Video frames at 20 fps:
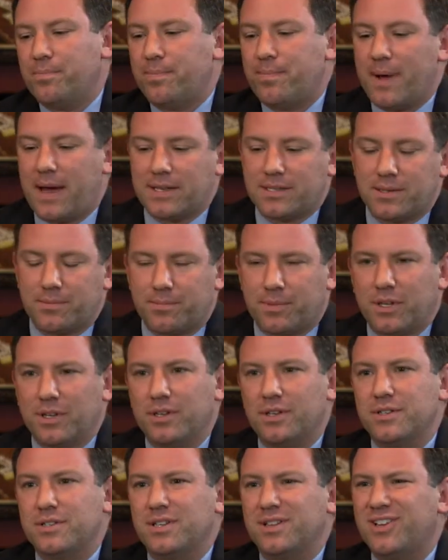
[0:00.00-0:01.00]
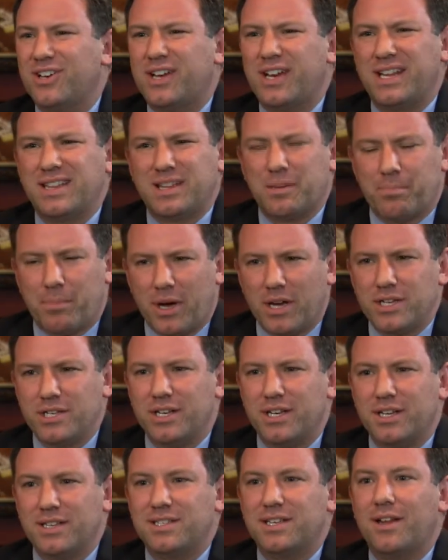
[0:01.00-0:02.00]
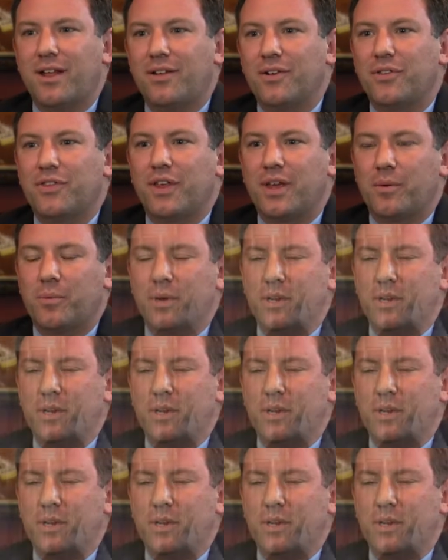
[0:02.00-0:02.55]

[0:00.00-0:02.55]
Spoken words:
passing bills and looking at the budget. It's another thing